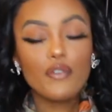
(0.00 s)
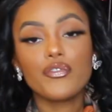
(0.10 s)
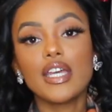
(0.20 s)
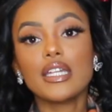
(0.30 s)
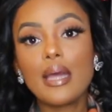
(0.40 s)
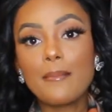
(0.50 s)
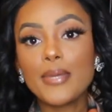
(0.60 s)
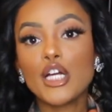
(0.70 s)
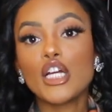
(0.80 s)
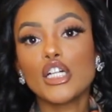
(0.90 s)
Outfit
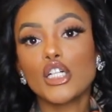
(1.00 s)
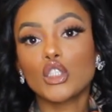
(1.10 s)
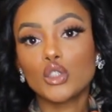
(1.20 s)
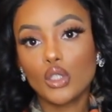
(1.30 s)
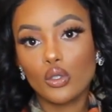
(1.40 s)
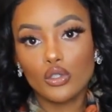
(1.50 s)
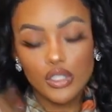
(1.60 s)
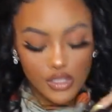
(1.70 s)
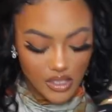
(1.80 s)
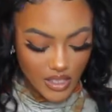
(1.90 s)
number
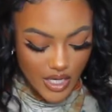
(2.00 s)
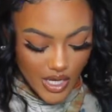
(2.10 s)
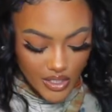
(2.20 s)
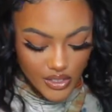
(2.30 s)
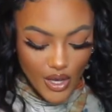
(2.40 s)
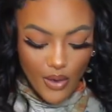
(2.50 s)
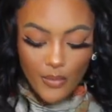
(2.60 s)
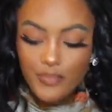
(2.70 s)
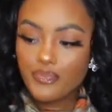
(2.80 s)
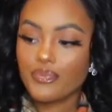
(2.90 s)
dos.
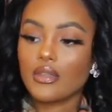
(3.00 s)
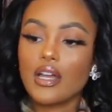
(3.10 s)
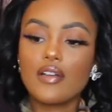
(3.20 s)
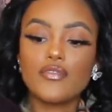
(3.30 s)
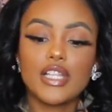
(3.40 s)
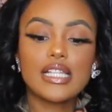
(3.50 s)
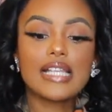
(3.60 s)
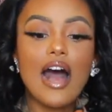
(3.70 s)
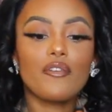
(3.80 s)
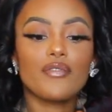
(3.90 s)
So for
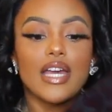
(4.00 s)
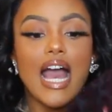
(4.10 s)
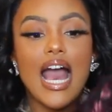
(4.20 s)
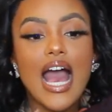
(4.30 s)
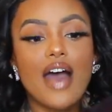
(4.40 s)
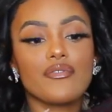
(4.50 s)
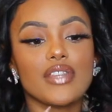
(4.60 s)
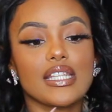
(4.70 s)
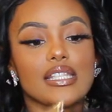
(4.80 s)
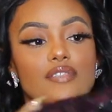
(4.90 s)
this outfit, I
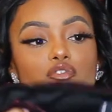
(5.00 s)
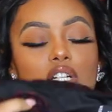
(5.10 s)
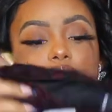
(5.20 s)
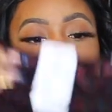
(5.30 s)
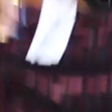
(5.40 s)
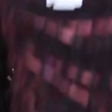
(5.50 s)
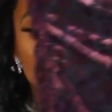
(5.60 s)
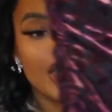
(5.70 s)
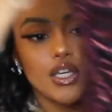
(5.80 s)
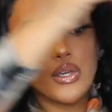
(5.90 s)
have this really,
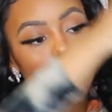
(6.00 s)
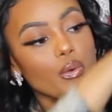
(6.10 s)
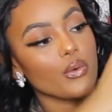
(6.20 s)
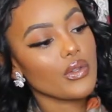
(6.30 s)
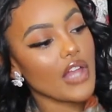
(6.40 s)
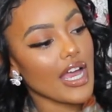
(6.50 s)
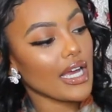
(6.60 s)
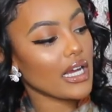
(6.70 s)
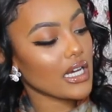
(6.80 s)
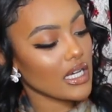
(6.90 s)
really cute,
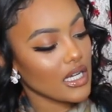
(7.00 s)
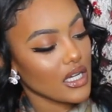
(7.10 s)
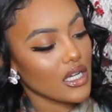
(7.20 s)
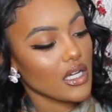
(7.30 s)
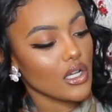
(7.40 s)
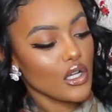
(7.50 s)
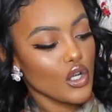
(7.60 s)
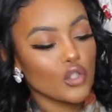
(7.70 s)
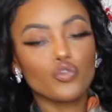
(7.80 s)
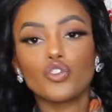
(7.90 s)
like,
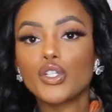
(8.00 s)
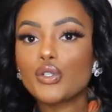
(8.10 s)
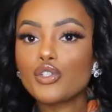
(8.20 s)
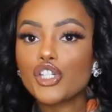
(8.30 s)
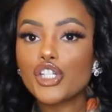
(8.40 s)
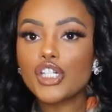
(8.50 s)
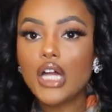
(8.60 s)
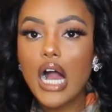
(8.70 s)
ruched